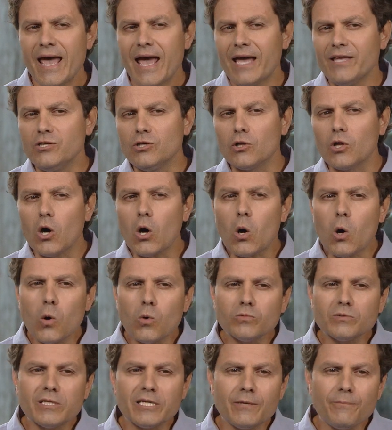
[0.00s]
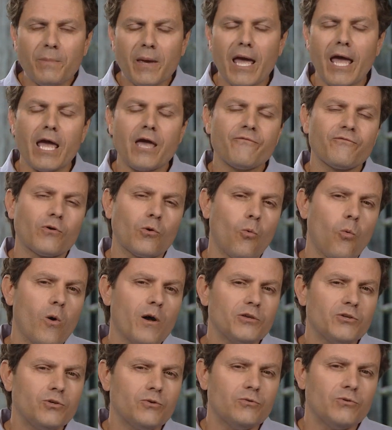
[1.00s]
and you'll only pay for
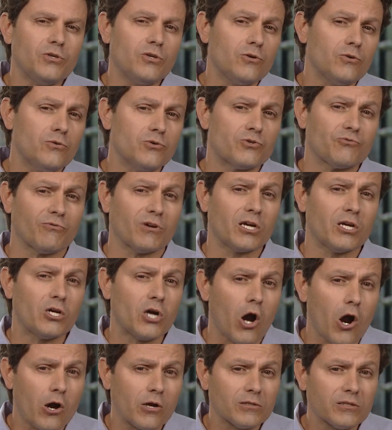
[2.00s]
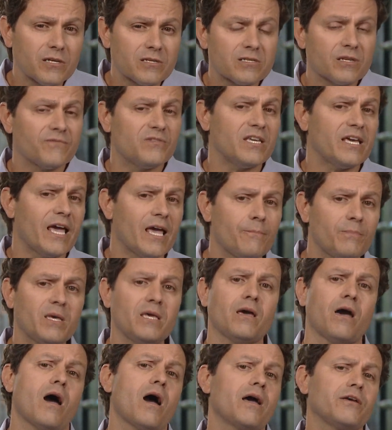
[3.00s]
what you use regardless of the
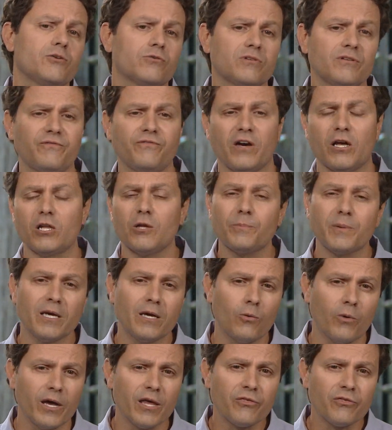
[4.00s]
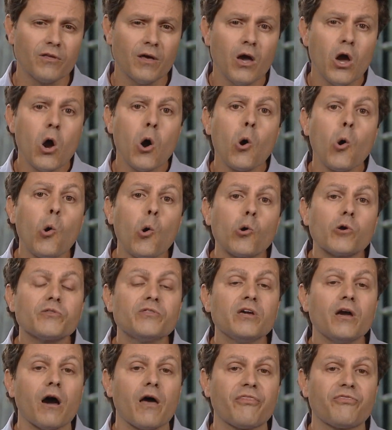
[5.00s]
API you're developing with or
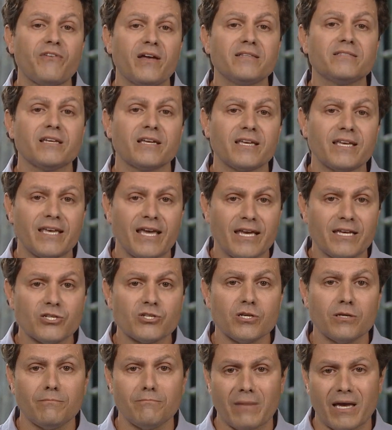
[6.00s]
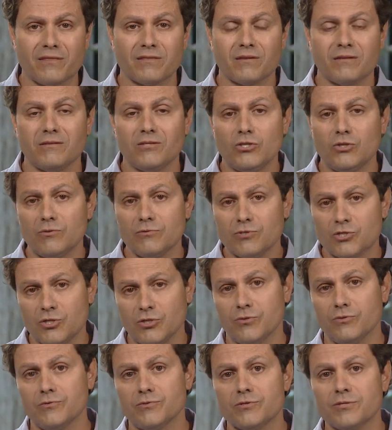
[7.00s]
the authentication method you
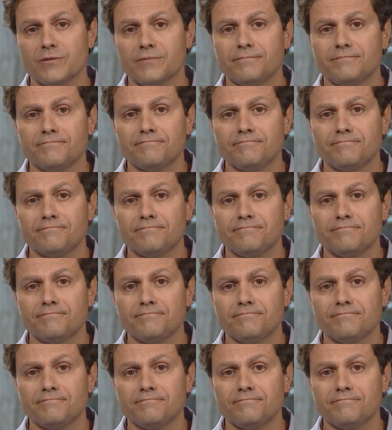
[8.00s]
choose.